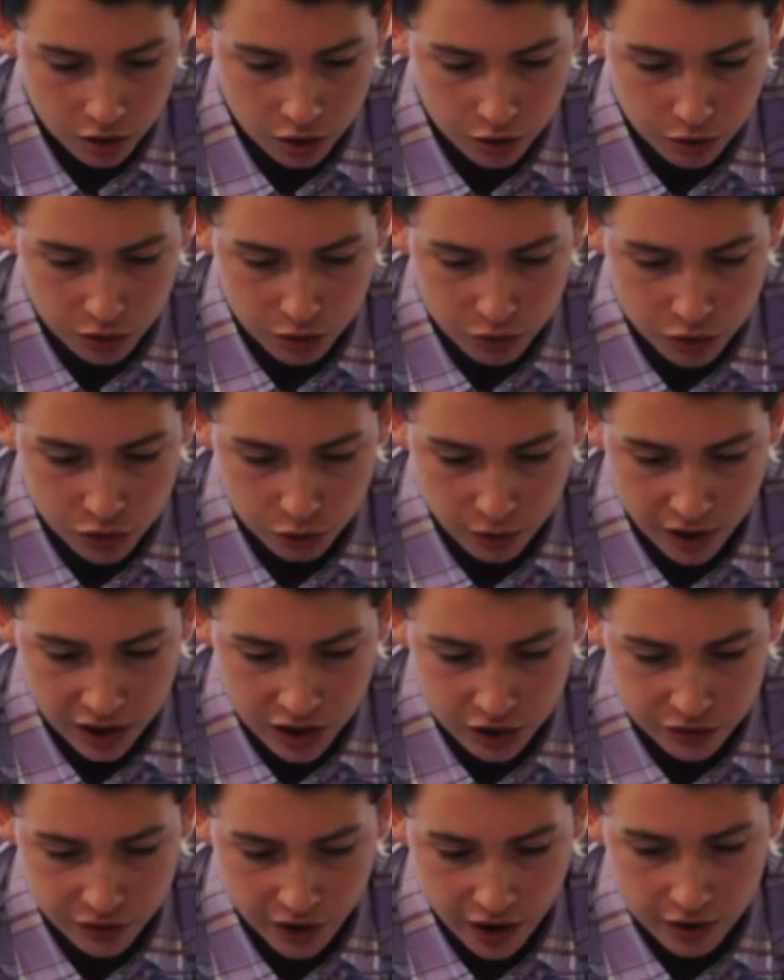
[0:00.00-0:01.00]
you can use the
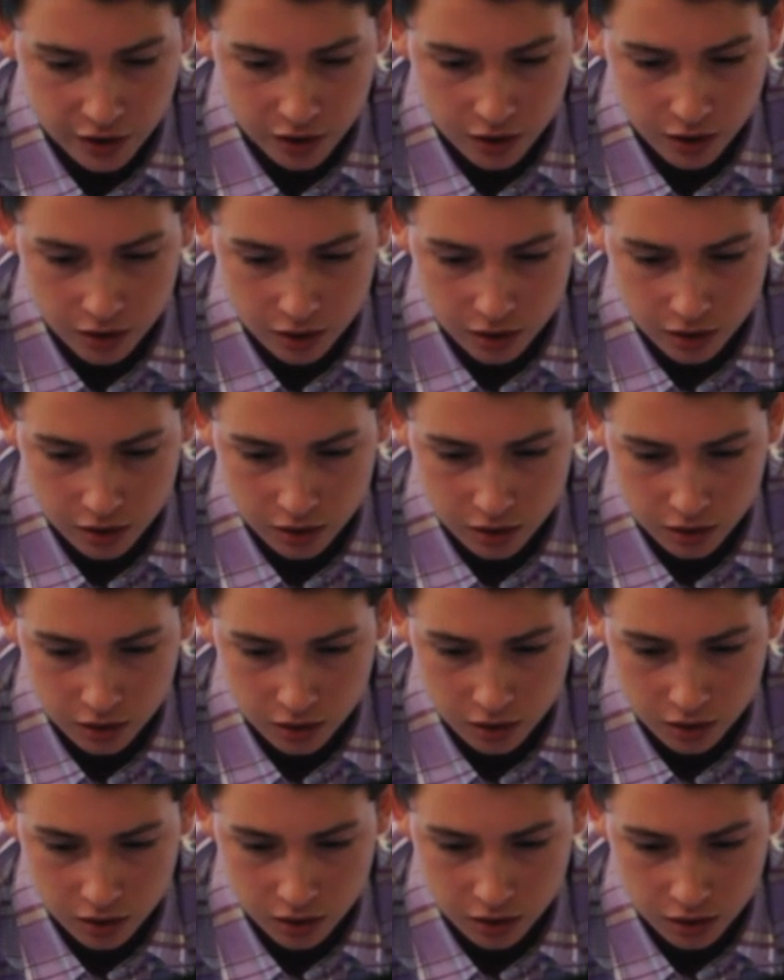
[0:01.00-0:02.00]
range finder
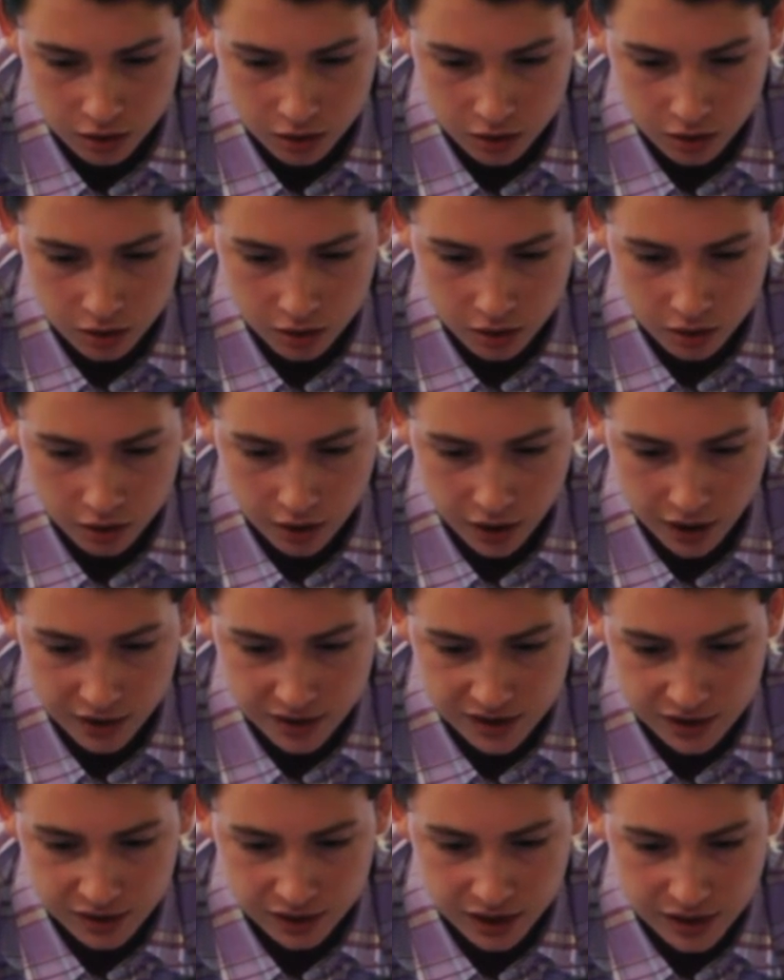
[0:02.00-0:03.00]

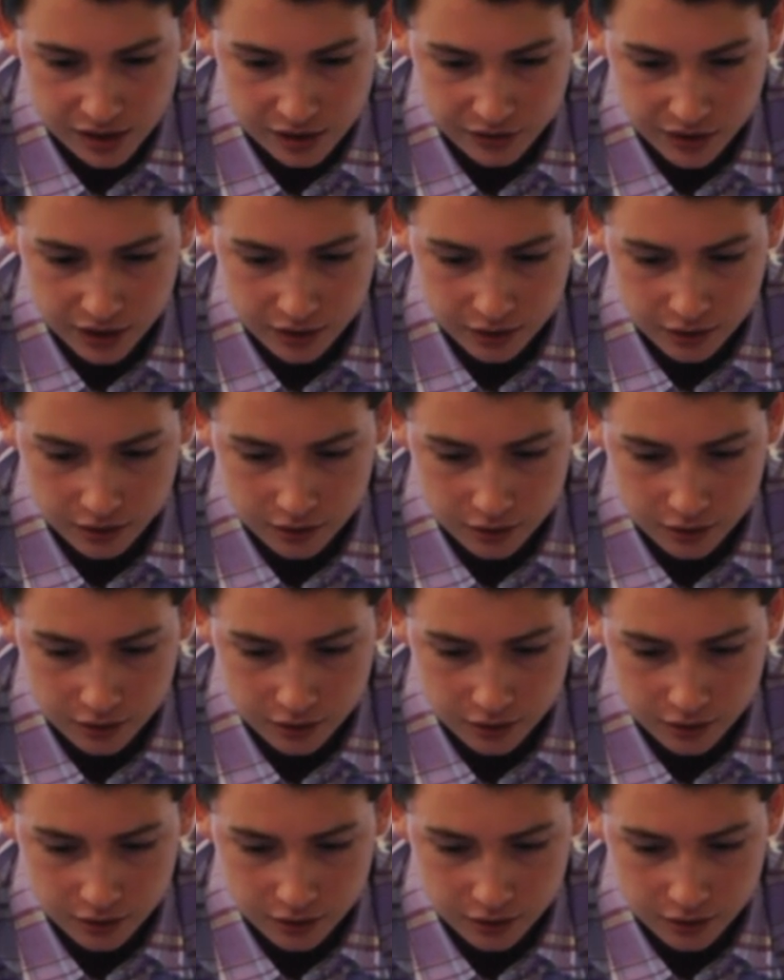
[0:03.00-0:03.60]
and see less of it.